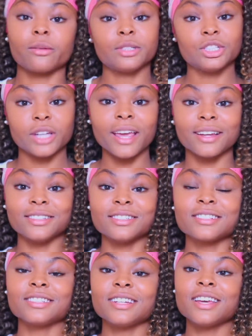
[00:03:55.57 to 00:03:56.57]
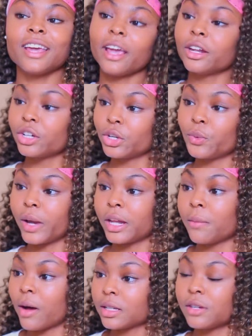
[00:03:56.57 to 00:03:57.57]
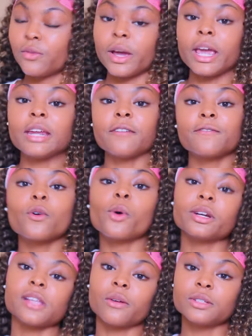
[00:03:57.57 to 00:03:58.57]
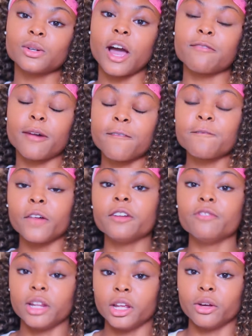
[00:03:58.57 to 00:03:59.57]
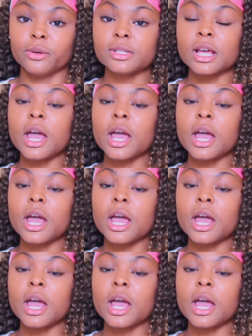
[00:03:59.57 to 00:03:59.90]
to change in a good way, in a positive way. And of course, I'll still have my fun videos,